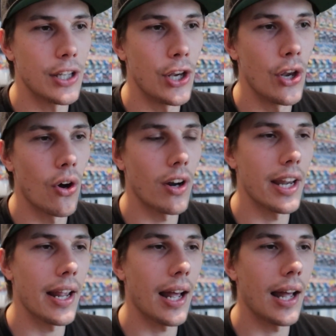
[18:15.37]

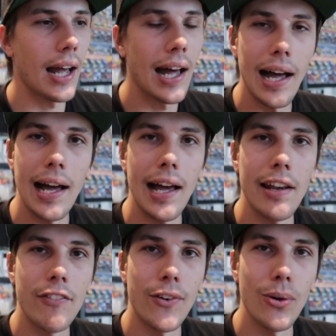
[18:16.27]
not
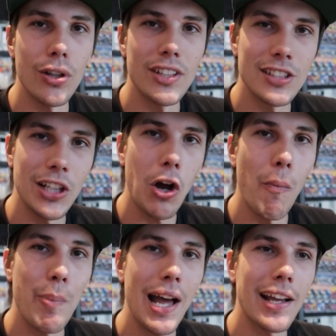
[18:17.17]
hard for all of it to
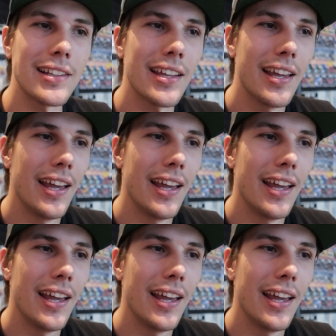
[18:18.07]
compact